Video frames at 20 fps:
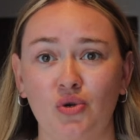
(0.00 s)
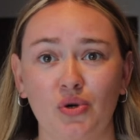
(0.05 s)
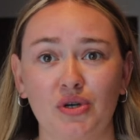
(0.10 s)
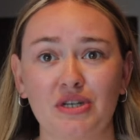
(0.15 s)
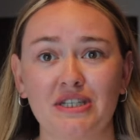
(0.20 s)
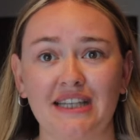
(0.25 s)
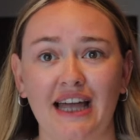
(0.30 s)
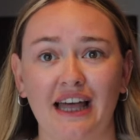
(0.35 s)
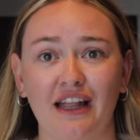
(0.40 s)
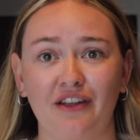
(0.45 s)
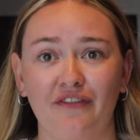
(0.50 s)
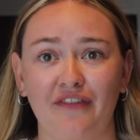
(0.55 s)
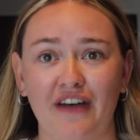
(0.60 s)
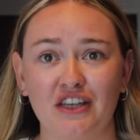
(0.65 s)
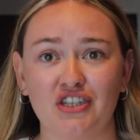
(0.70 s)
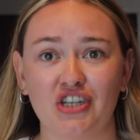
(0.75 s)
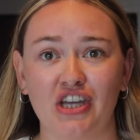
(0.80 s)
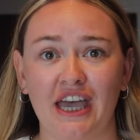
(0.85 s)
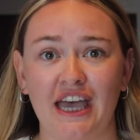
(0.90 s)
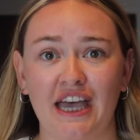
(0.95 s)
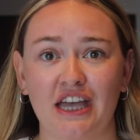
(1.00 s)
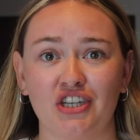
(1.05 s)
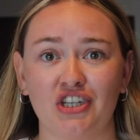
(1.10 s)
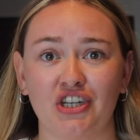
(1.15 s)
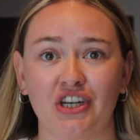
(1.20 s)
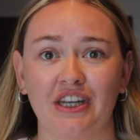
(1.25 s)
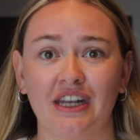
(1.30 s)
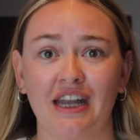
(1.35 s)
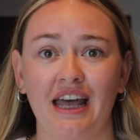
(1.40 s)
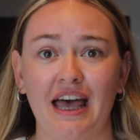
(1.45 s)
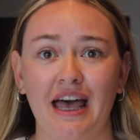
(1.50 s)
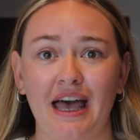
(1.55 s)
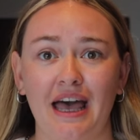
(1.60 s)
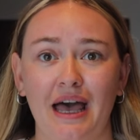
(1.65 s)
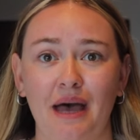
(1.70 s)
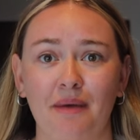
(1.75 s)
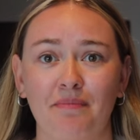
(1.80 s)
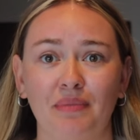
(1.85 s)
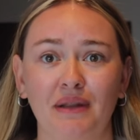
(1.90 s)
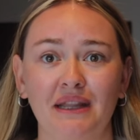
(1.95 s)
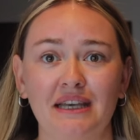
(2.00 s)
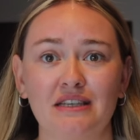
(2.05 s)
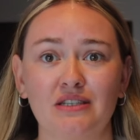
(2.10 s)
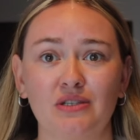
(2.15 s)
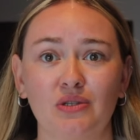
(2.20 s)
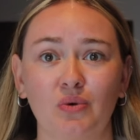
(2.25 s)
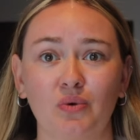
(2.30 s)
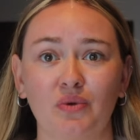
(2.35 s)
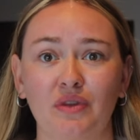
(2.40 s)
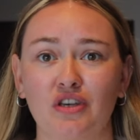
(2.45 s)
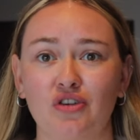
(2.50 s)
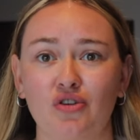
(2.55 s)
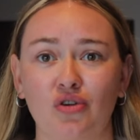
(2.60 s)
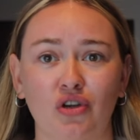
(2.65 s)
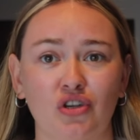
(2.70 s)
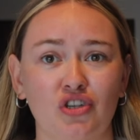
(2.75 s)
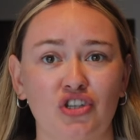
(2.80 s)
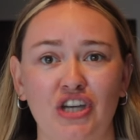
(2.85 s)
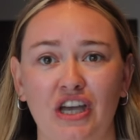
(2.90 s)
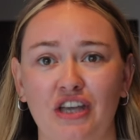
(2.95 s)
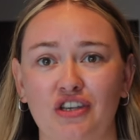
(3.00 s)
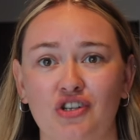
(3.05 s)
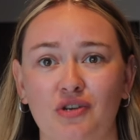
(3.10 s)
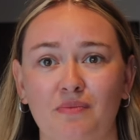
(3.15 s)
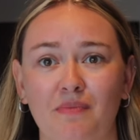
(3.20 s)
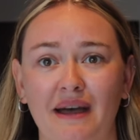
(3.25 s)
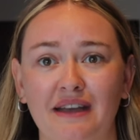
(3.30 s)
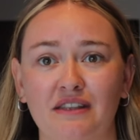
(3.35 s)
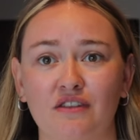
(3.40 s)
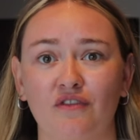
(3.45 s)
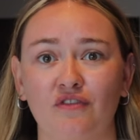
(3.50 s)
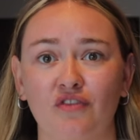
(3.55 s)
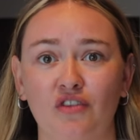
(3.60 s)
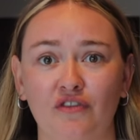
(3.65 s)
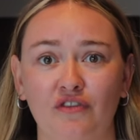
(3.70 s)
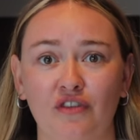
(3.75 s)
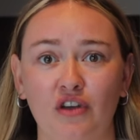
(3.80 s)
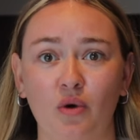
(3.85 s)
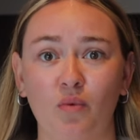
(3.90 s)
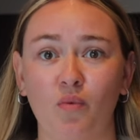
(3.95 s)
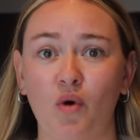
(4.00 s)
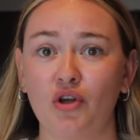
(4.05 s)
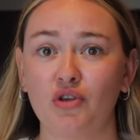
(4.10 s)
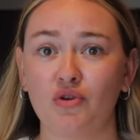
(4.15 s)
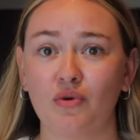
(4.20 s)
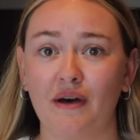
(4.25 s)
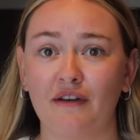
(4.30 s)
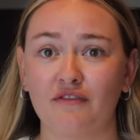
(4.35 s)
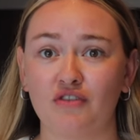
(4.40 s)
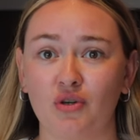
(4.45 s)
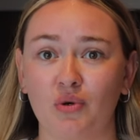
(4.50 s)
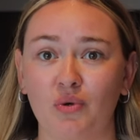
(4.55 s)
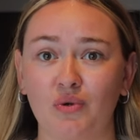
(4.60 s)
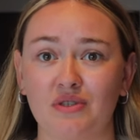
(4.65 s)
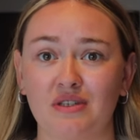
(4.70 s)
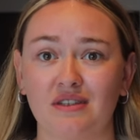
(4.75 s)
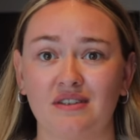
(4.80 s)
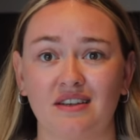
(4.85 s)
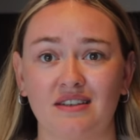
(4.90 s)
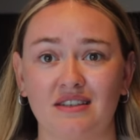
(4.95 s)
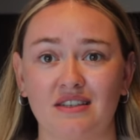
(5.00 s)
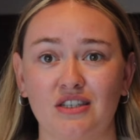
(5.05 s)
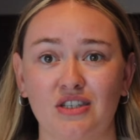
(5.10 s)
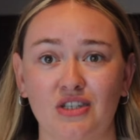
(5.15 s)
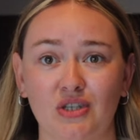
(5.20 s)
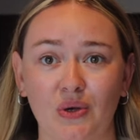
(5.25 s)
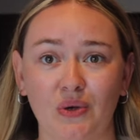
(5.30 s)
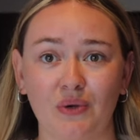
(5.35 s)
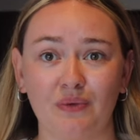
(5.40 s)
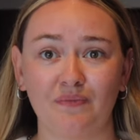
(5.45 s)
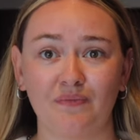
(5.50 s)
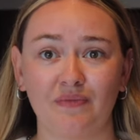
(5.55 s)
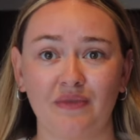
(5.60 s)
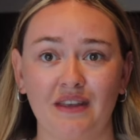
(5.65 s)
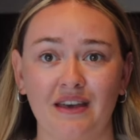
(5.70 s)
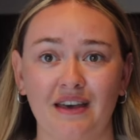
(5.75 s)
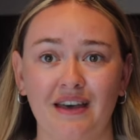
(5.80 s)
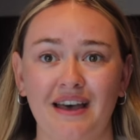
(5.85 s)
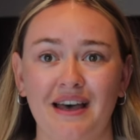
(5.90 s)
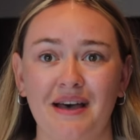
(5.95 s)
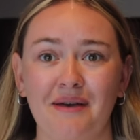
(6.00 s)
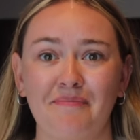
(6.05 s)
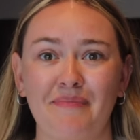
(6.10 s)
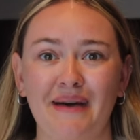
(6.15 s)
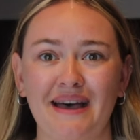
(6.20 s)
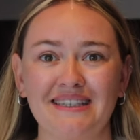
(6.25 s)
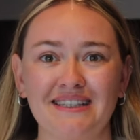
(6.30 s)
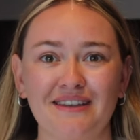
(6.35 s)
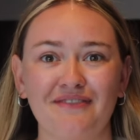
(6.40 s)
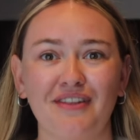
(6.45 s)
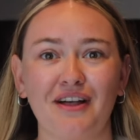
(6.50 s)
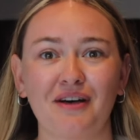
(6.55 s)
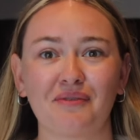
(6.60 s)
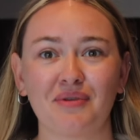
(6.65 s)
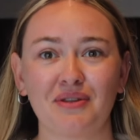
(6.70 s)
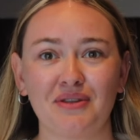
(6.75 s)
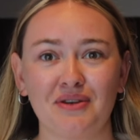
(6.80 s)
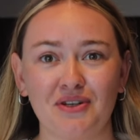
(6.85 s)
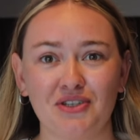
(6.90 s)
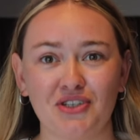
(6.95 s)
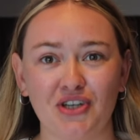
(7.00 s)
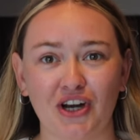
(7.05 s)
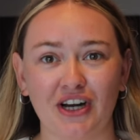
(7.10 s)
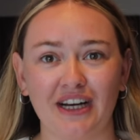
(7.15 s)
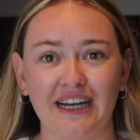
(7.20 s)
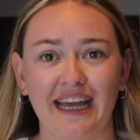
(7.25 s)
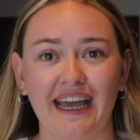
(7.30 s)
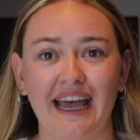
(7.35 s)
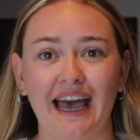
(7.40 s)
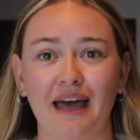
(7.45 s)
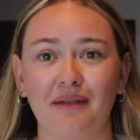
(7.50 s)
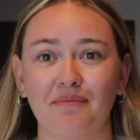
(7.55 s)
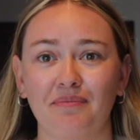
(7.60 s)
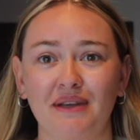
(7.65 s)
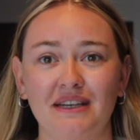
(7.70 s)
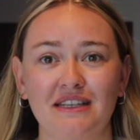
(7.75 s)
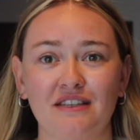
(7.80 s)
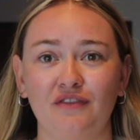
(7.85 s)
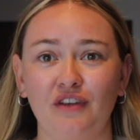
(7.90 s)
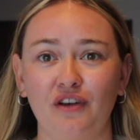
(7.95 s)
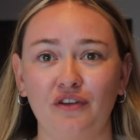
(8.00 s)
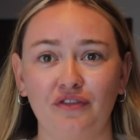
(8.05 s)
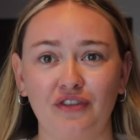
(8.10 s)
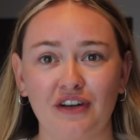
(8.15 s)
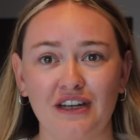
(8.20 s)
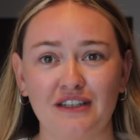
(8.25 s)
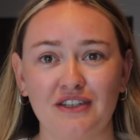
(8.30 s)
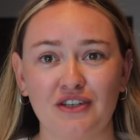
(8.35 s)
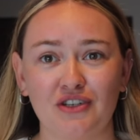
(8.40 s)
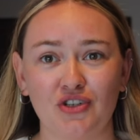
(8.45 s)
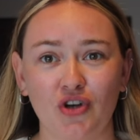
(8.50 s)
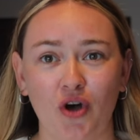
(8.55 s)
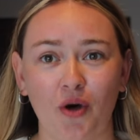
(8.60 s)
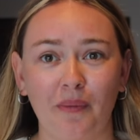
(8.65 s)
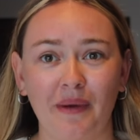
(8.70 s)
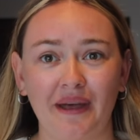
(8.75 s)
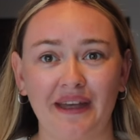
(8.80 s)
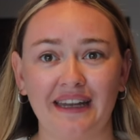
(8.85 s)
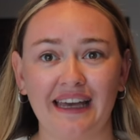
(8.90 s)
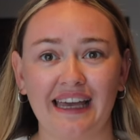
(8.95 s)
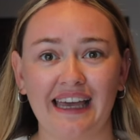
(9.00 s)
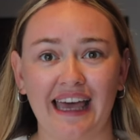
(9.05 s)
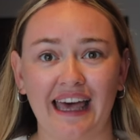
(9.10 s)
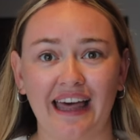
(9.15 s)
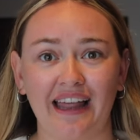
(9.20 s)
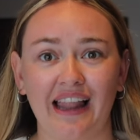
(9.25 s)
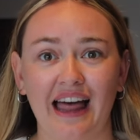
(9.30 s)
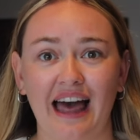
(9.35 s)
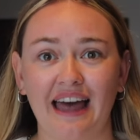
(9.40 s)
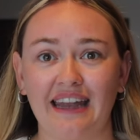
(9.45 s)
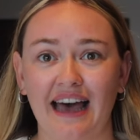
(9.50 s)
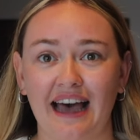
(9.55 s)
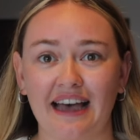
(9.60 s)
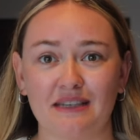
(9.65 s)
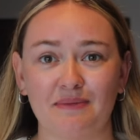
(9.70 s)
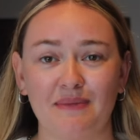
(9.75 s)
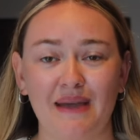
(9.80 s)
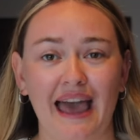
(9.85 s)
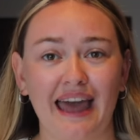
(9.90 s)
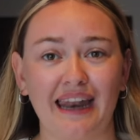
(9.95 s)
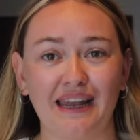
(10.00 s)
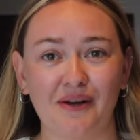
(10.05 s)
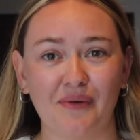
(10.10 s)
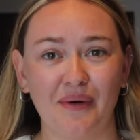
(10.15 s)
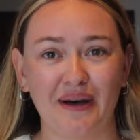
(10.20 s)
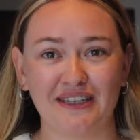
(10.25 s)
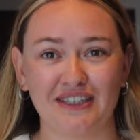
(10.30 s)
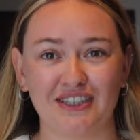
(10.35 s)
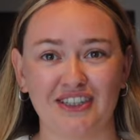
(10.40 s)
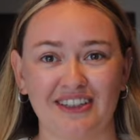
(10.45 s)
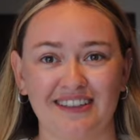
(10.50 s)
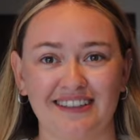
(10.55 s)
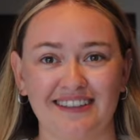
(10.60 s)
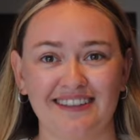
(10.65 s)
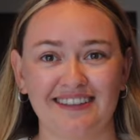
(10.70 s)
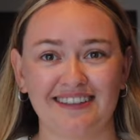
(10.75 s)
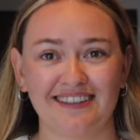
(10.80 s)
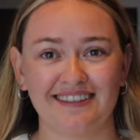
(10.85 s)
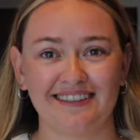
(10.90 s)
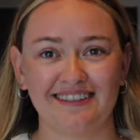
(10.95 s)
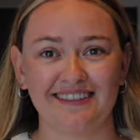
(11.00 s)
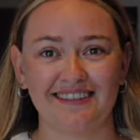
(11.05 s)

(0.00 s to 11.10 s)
your style of education, and please know that you can change your mind if you feel what you have chosen doesn't suit. Best of luck with your journey, and please feel free to drop in at GALE and ask me any questions.